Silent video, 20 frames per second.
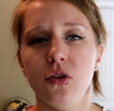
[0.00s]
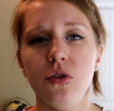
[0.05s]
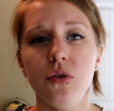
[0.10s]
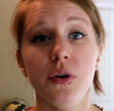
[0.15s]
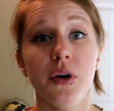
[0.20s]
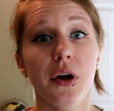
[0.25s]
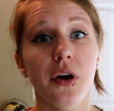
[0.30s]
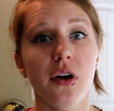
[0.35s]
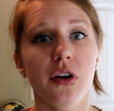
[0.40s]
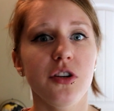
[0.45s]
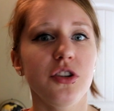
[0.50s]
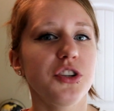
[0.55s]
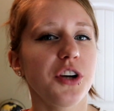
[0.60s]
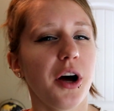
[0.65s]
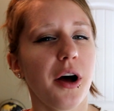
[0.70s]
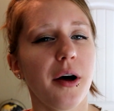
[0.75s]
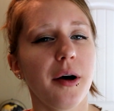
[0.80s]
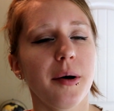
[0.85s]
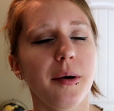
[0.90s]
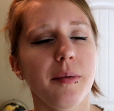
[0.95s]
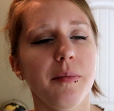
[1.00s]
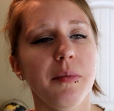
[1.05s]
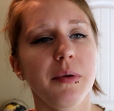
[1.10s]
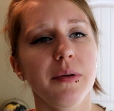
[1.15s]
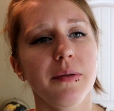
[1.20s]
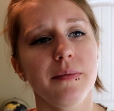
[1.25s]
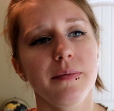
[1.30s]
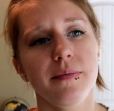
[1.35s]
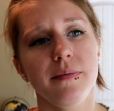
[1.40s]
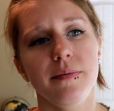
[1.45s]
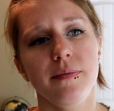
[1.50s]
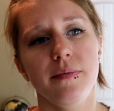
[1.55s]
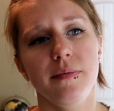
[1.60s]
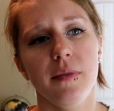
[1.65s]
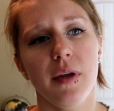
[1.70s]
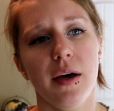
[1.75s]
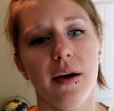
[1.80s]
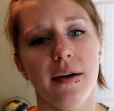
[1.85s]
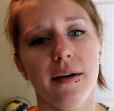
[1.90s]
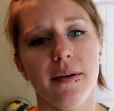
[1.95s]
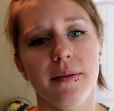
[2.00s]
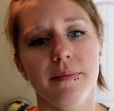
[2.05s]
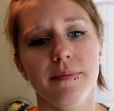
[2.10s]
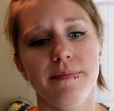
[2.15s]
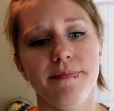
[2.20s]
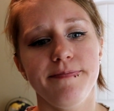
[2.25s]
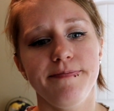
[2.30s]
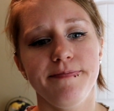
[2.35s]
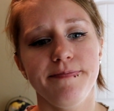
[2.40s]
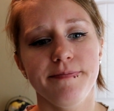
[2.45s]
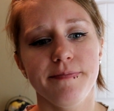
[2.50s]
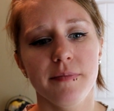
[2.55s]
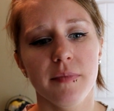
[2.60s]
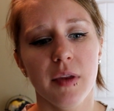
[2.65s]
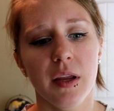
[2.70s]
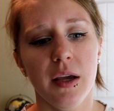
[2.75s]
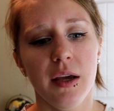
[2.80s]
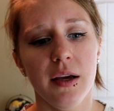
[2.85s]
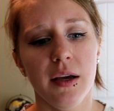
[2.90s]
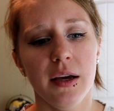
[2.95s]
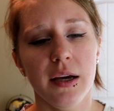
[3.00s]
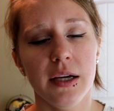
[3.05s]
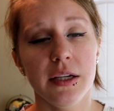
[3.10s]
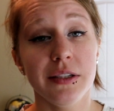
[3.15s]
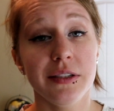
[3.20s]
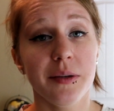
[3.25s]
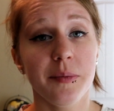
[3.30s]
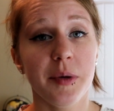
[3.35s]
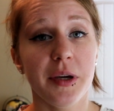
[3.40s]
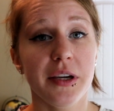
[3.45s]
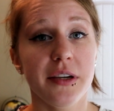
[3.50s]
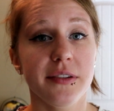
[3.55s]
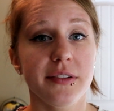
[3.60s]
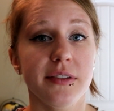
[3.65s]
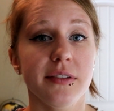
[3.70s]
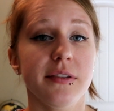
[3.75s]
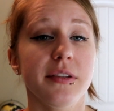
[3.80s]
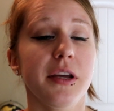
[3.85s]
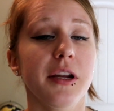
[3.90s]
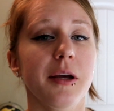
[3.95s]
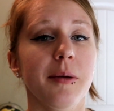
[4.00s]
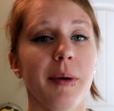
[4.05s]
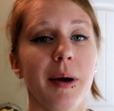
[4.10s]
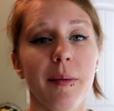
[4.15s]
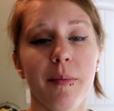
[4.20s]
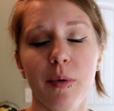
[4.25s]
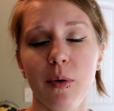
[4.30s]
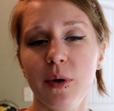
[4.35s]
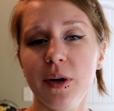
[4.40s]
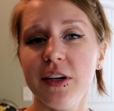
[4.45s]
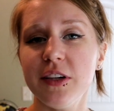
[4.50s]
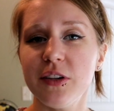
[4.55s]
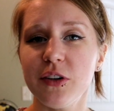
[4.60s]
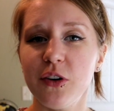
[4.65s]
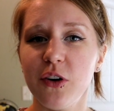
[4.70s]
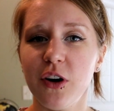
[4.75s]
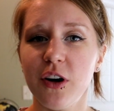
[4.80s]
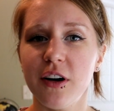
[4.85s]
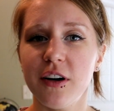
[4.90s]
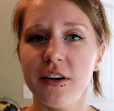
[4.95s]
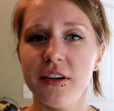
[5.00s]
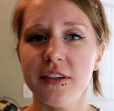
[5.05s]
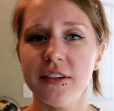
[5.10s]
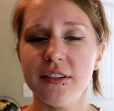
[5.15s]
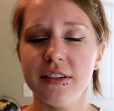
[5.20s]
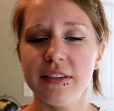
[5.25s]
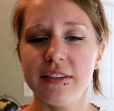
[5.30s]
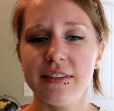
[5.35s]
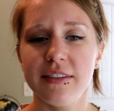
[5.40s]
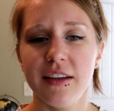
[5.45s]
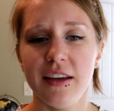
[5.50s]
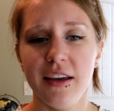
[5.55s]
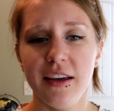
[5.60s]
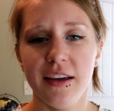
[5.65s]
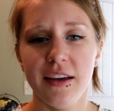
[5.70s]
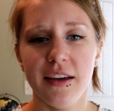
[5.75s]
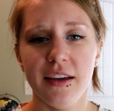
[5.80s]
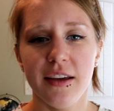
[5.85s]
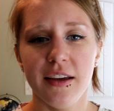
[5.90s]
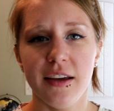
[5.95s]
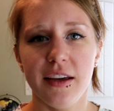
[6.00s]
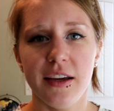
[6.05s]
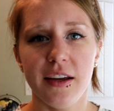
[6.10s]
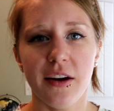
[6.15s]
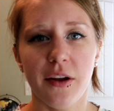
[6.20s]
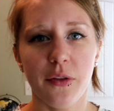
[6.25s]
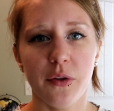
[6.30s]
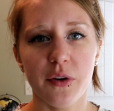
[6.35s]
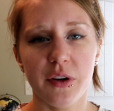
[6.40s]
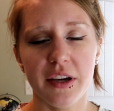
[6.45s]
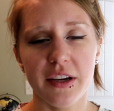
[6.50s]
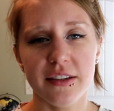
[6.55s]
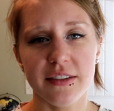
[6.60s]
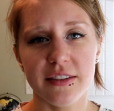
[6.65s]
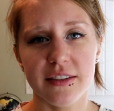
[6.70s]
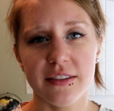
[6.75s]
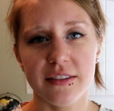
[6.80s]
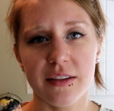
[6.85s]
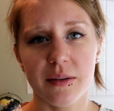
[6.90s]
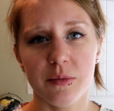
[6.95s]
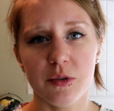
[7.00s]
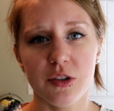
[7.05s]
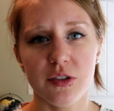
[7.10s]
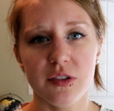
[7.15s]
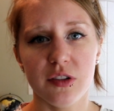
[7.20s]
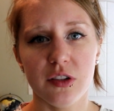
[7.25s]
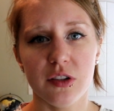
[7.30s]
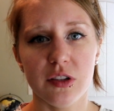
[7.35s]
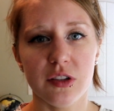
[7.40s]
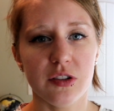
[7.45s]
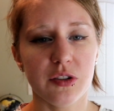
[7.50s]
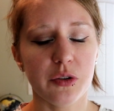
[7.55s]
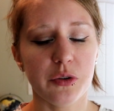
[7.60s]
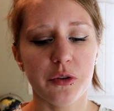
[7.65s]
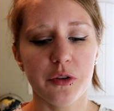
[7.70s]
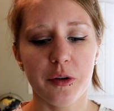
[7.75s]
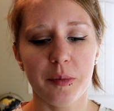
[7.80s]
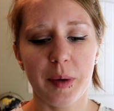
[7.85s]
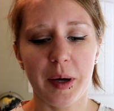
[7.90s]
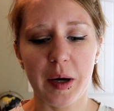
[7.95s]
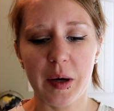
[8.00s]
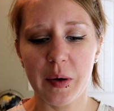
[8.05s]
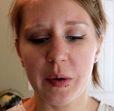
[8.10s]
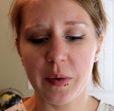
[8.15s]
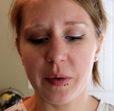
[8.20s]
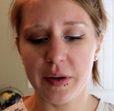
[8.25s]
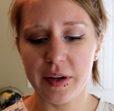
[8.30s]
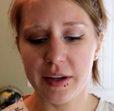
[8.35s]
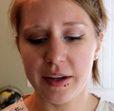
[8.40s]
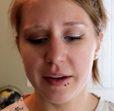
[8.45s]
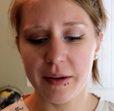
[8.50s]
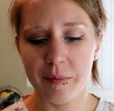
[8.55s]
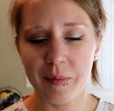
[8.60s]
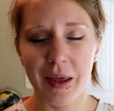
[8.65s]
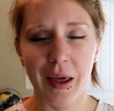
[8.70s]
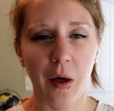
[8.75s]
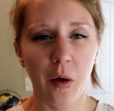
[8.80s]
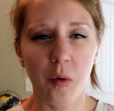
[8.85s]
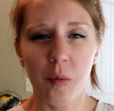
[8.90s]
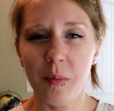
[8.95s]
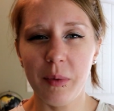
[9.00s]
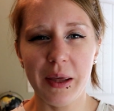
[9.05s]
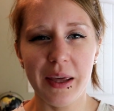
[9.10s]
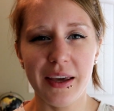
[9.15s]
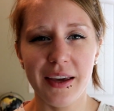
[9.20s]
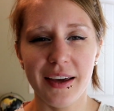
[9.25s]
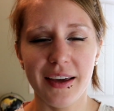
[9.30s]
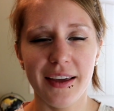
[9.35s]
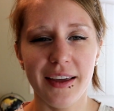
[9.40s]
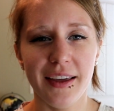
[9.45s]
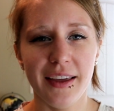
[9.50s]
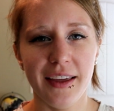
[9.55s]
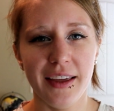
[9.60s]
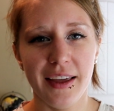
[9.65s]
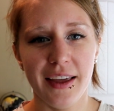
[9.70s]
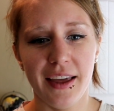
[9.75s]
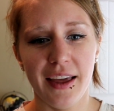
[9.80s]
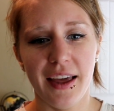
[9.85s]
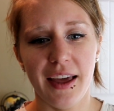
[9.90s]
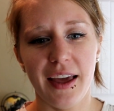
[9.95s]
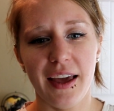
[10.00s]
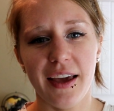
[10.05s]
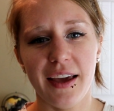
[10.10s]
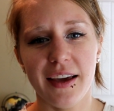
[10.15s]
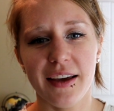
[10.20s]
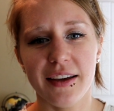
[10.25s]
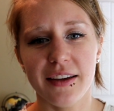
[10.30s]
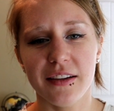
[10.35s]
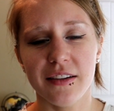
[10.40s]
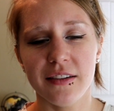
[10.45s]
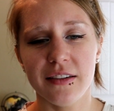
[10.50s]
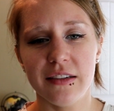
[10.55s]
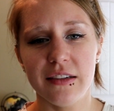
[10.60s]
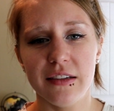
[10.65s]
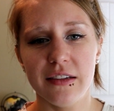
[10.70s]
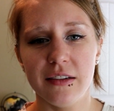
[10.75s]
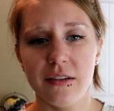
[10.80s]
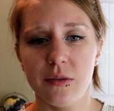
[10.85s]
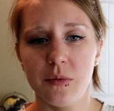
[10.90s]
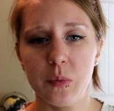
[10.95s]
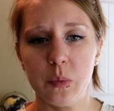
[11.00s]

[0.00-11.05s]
doing a good job, in some cases getting my point across, in other cases I'm just concerned about helping, and